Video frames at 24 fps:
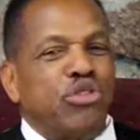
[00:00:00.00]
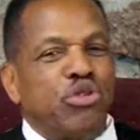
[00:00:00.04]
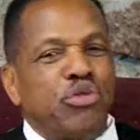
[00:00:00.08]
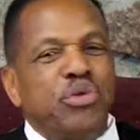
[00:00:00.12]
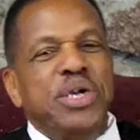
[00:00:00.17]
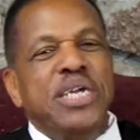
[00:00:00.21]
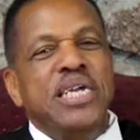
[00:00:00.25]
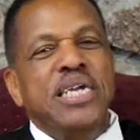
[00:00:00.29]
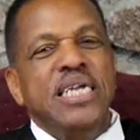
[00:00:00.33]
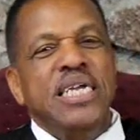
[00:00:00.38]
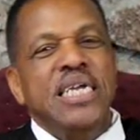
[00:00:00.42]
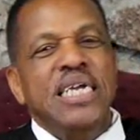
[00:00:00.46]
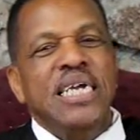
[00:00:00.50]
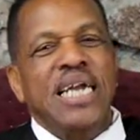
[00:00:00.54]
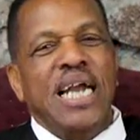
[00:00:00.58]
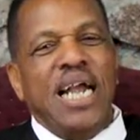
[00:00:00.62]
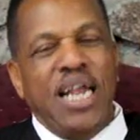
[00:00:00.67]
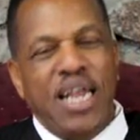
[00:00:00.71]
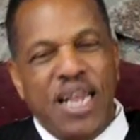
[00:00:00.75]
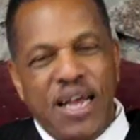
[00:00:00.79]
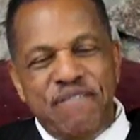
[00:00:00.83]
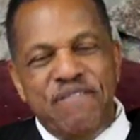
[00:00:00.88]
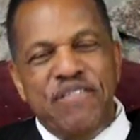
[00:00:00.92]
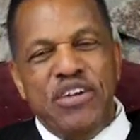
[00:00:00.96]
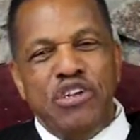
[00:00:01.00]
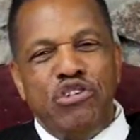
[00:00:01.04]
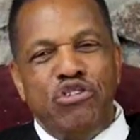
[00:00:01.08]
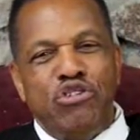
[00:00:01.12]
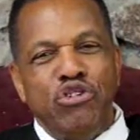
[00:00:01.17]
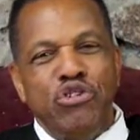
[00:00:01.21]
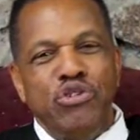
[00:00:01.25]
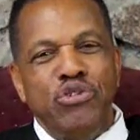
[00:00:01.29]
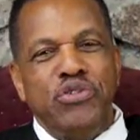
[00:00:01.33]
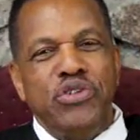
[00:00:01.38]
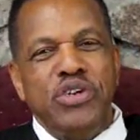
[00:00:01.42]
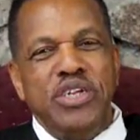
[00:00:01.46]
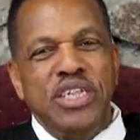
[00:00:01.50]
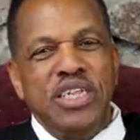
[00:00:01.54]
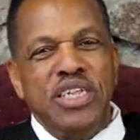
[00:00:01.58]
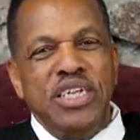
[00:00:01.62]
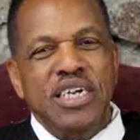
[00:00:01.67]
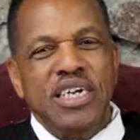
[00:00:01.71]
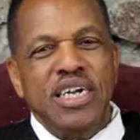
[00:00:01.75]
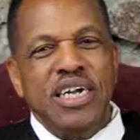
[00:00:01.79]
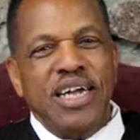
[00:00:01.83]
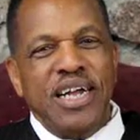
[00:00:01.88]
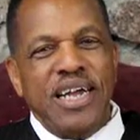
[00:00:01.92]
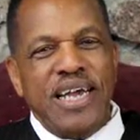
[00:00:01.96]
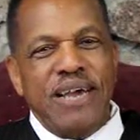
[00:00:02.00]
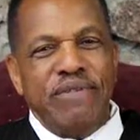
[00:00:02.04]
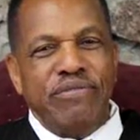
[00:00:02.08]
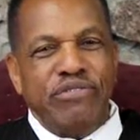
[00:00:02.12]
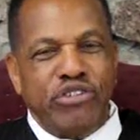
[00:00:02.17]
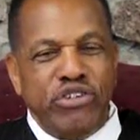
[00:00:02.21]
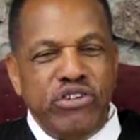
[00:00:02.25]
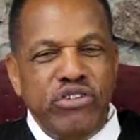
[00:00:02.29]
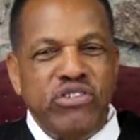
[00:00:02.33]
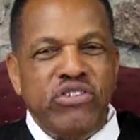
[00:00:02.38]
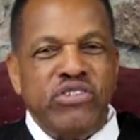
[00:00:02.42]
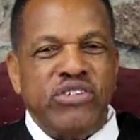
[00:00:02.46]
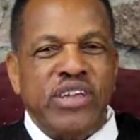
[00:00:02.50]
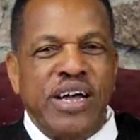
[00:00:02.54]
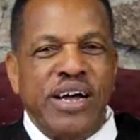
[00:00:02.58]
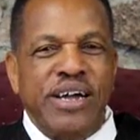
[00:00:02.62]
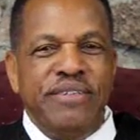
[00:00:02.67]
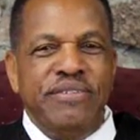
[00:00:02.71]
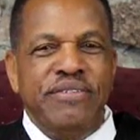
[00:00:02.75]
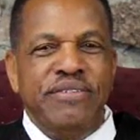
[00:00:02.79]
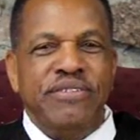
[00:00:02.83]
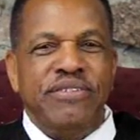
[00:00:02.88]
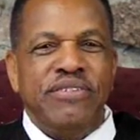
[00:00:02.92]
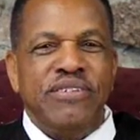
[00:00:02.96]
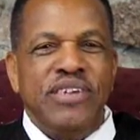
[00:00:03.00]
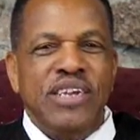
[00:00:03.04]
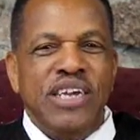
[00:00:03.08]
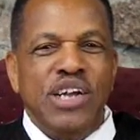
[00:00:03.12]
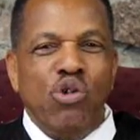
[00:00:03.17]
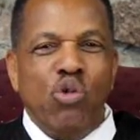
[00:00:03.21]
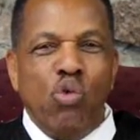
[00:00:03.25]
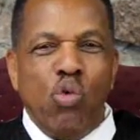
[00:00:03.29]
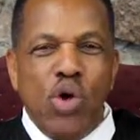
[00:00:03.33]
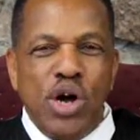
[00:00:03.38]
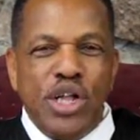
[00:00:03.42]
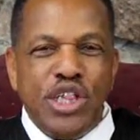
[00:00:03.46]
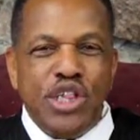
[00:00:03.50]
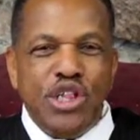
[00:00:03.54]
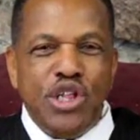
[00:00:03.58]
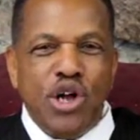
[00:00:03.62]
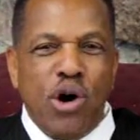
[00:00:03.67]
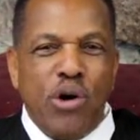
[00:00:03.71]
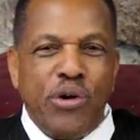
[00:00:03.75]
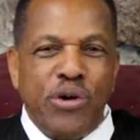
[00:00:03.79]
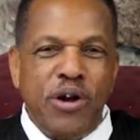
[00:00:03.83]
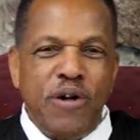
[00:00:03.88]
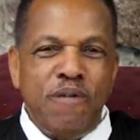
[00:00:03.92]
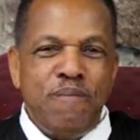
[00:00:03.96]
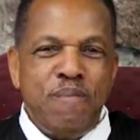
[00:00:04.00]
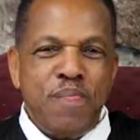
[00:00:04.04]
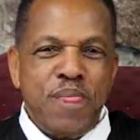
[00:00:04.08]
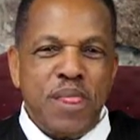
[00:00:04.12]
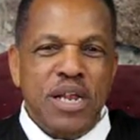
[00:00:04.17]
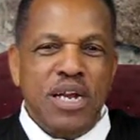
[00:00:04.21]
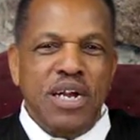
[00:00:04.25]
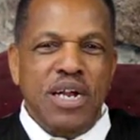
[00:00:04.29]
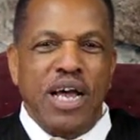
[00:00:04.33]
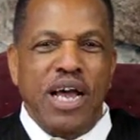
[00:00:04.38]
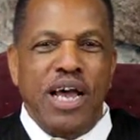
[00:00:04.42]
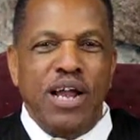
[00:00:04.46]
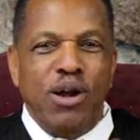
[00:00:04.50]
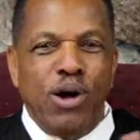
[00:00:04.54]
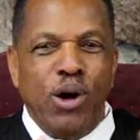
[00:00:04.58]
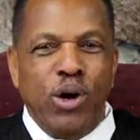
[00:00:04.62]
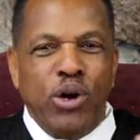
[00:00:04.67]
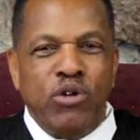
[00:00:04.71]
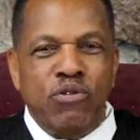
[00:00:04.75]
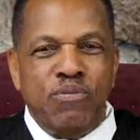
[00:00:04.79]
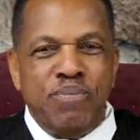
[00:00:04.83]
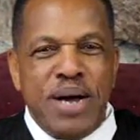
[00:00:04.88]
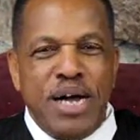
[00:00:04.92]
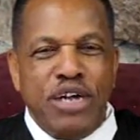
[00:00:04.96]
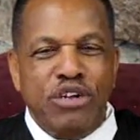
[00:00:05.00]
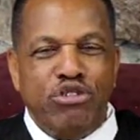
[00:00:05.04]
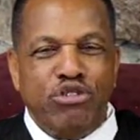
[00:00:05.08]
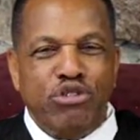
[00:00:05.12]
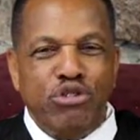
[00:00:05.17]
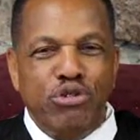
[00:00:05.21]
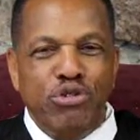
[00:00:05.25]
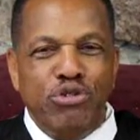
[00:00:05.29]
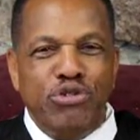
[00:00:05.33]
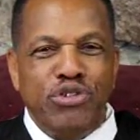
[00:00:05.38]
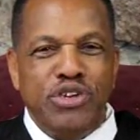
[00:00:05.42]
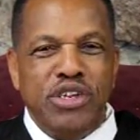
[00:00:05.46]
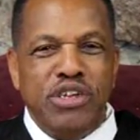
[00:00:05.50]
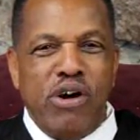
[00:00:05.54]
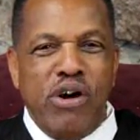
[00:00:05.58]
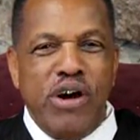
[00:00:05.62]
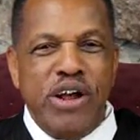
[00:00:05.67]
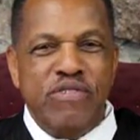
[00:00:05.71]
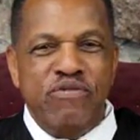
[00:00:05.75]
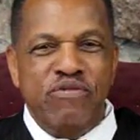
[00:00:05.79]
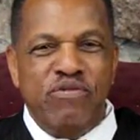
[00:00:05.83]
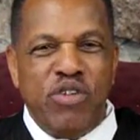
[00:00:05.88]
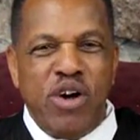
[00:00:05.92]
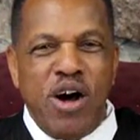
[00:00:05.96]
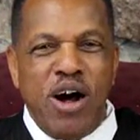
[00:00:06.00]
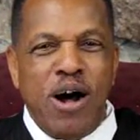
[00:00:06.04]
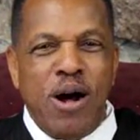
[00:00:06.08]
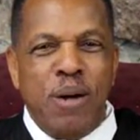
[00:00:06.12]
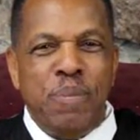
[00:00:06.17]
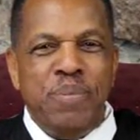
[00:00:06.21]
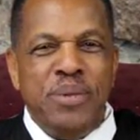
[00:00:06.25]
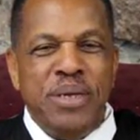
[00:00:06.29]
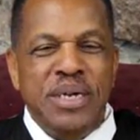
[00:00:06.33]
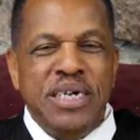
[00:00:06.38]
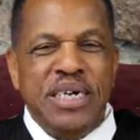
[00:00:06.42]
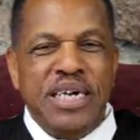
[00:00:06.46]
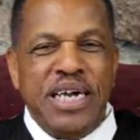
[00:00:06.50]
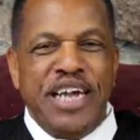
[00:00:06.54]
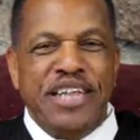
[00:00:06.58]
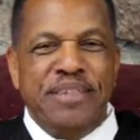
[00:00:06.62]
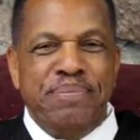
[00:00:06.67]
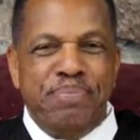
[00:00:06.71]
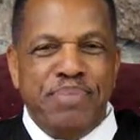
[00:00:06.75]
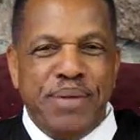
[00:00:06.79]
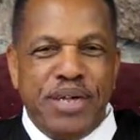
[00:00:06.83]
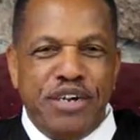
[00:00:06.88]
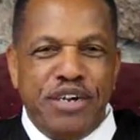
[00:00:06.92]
three lovely children. I have two sons, one daughter, and all of my children are involved in